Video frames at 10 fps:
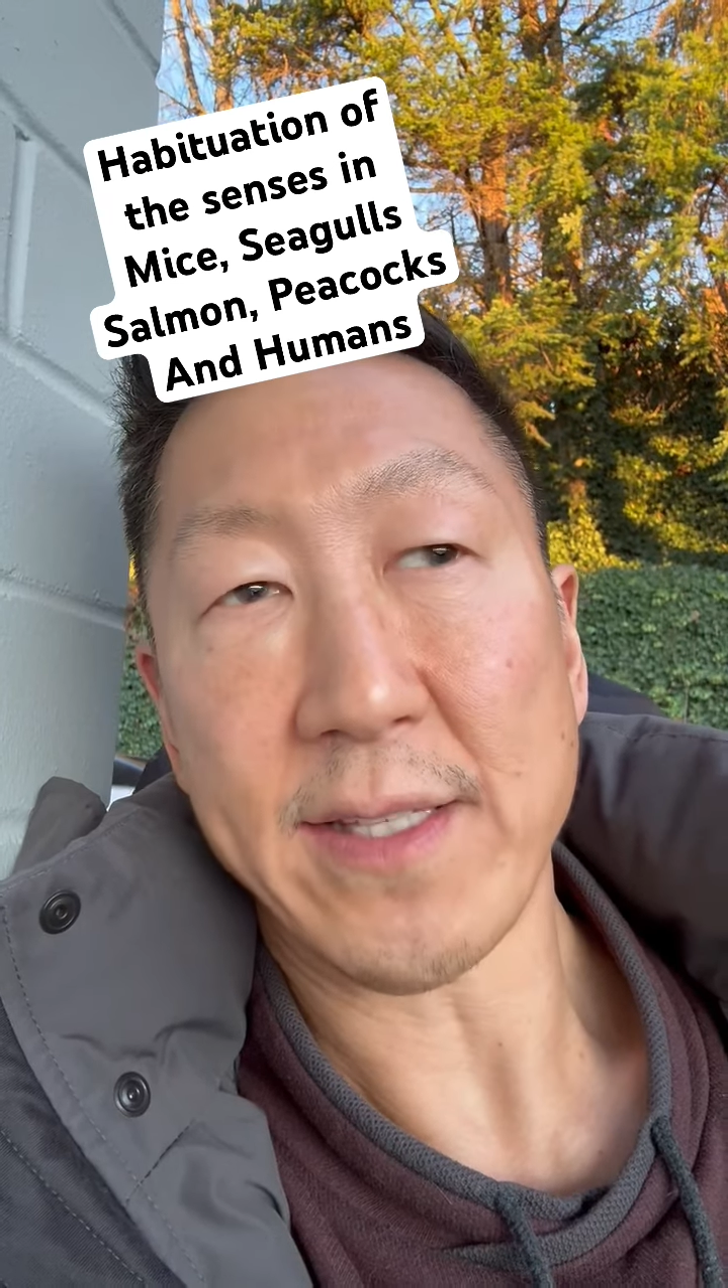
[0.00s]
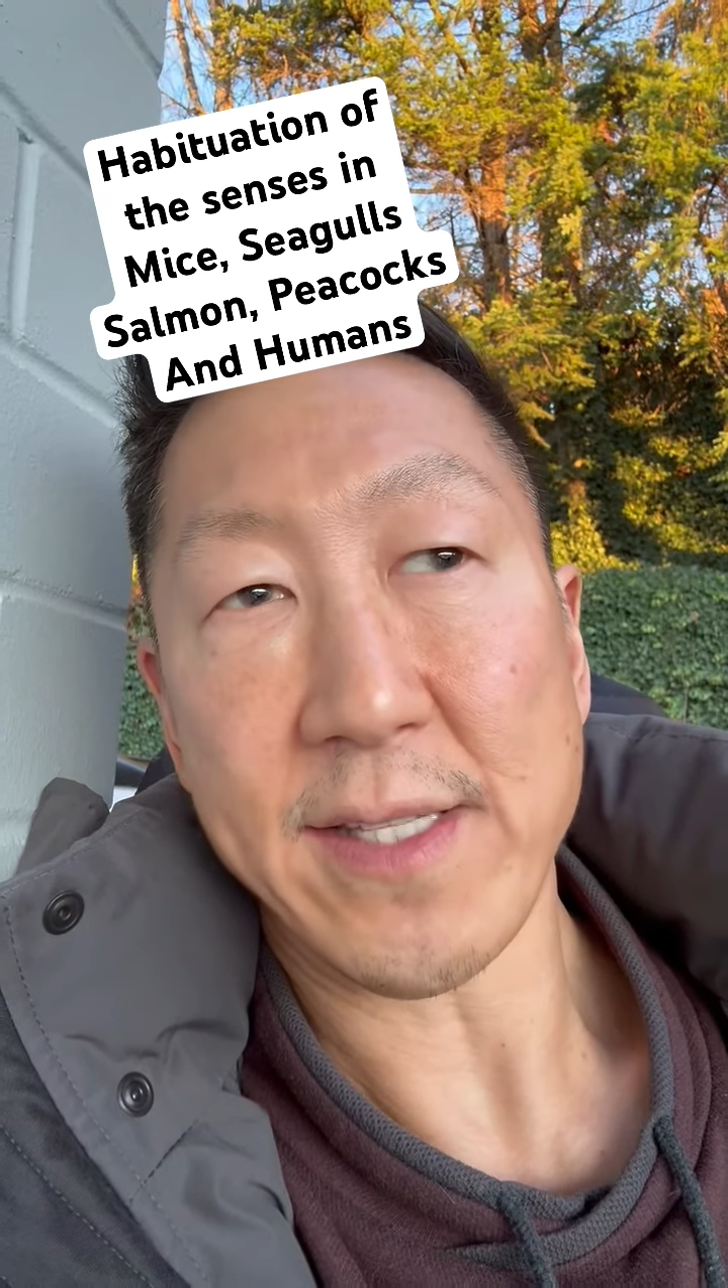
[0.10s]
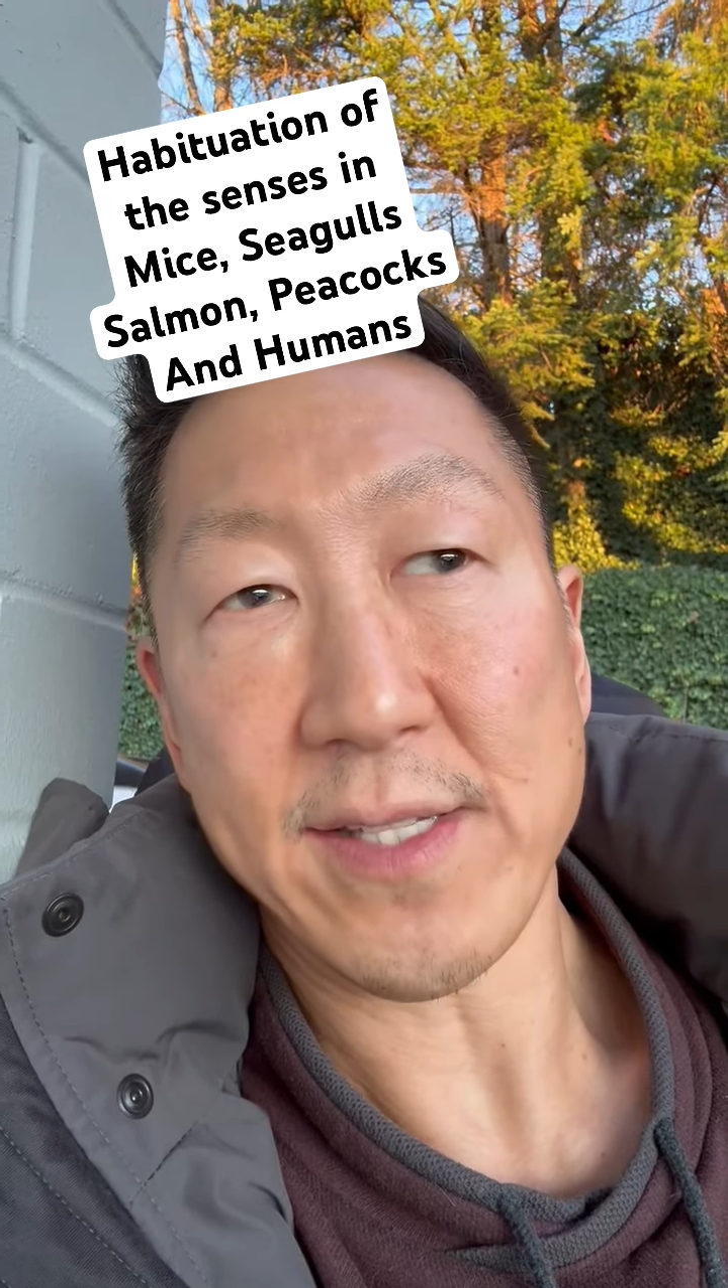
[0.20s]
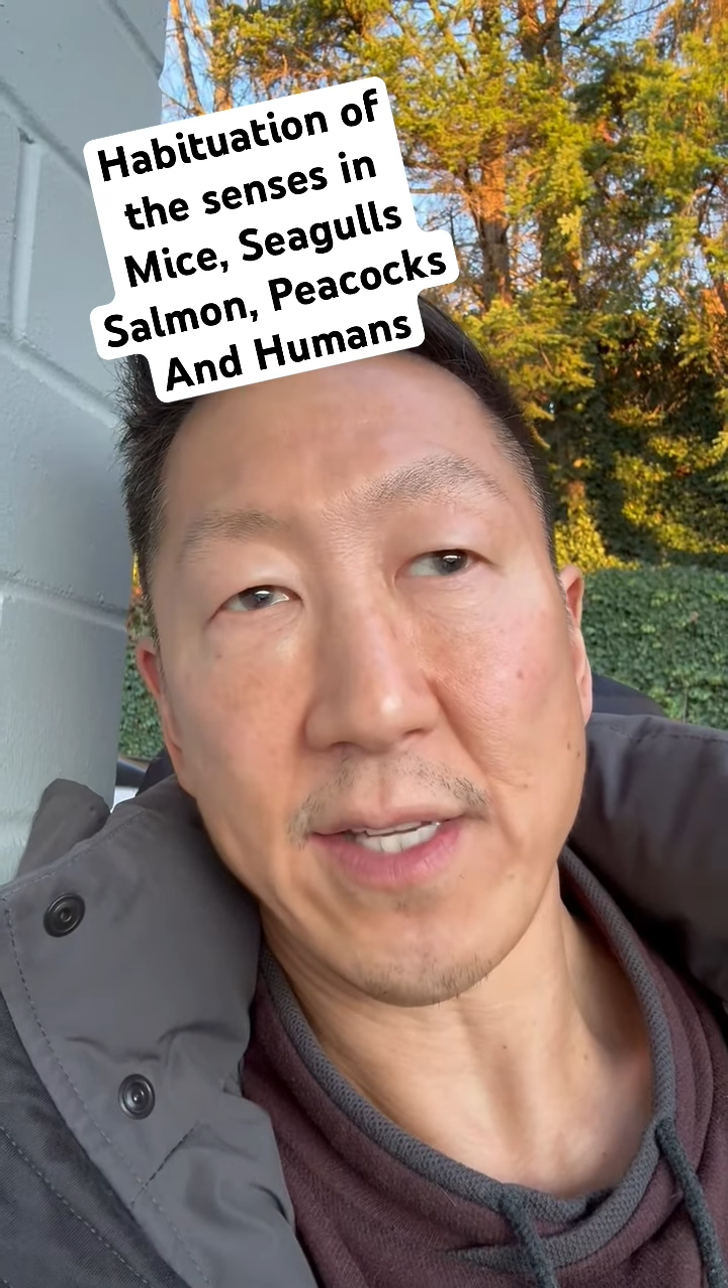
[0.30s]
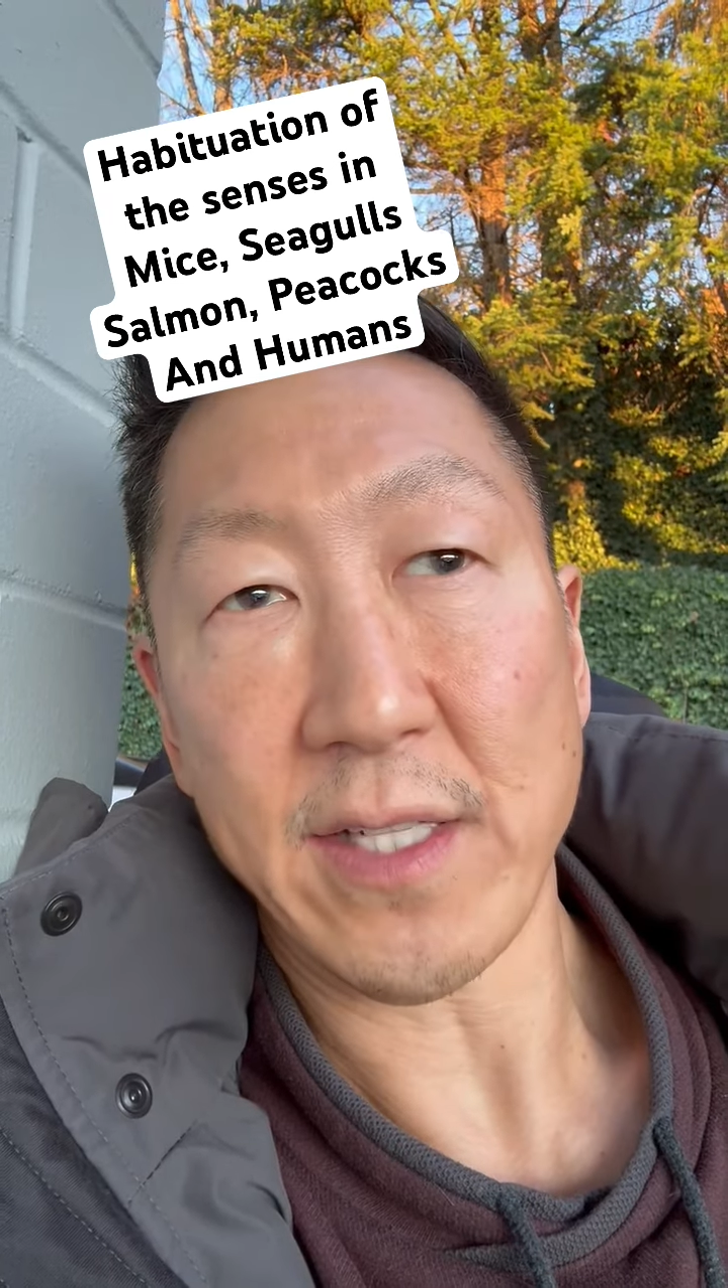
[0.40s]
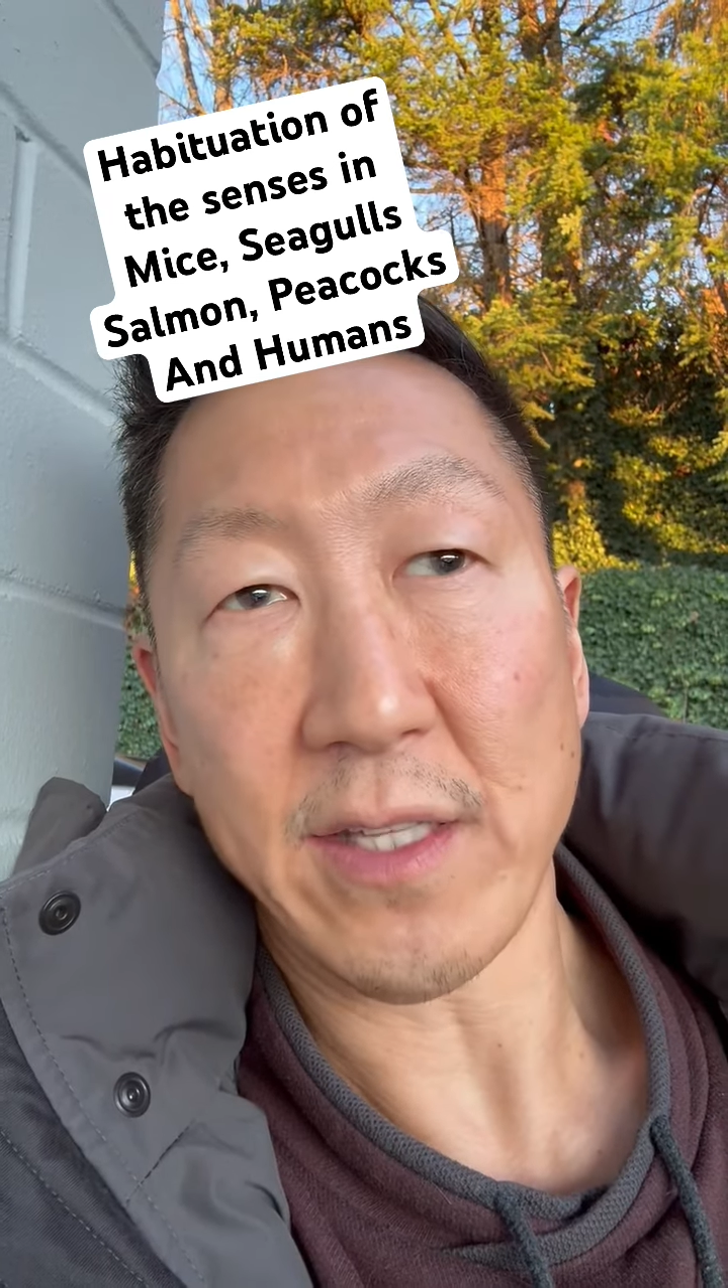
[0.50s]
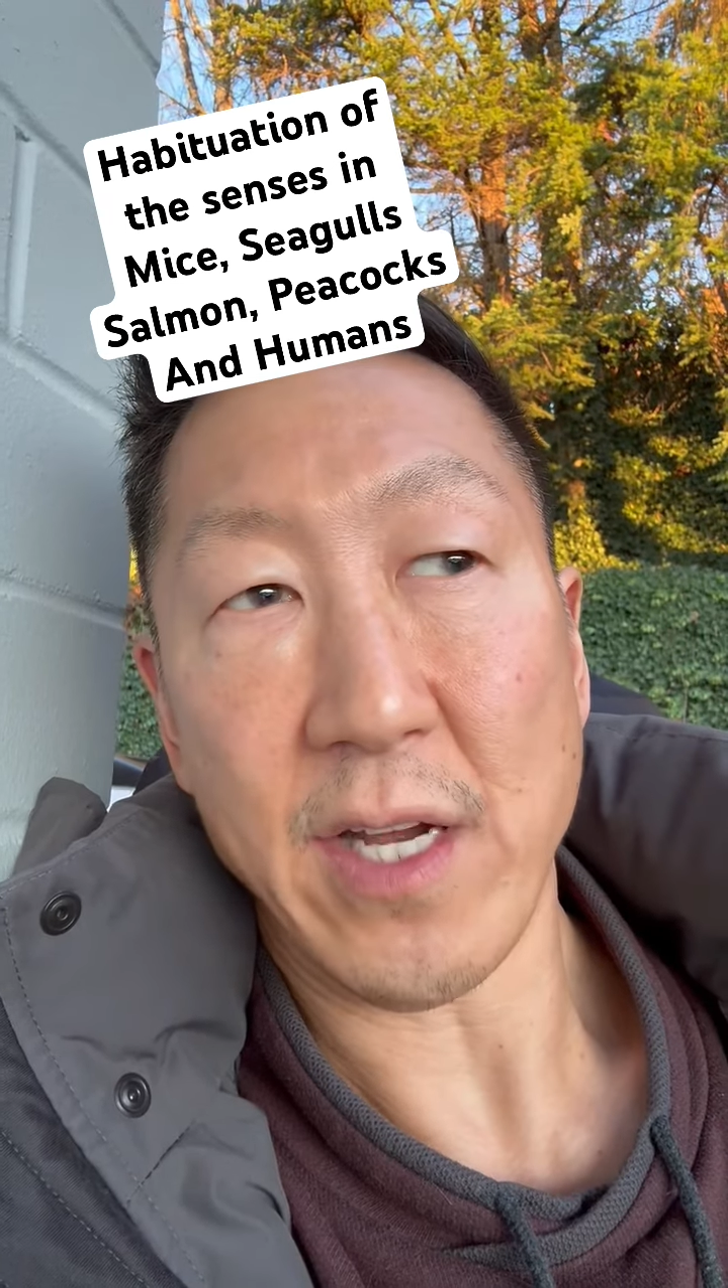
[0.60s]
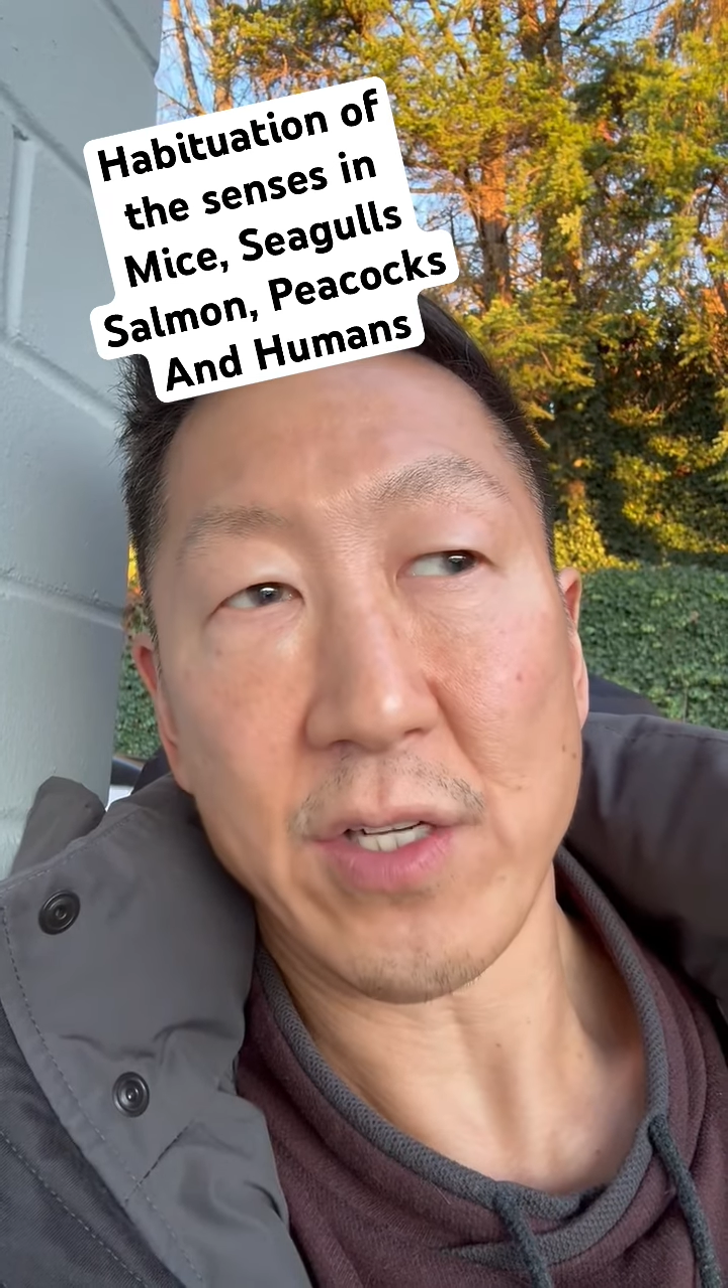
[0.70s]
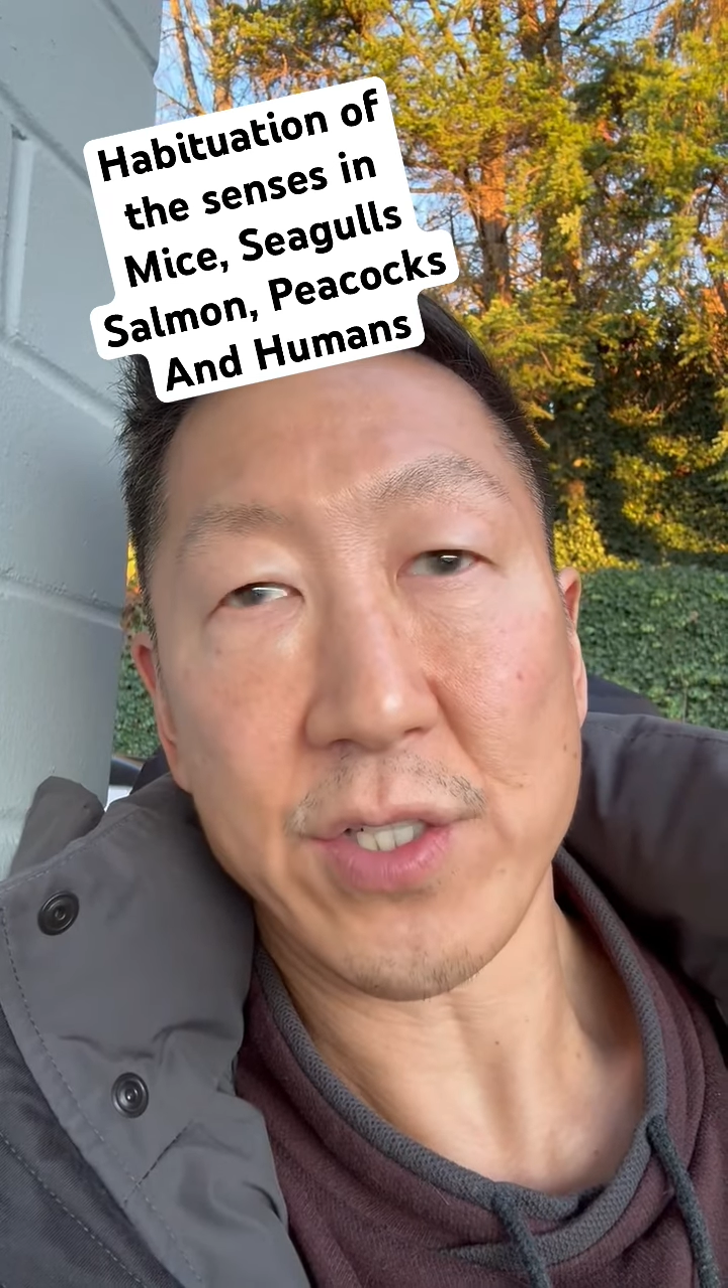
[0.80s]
that's sitting there.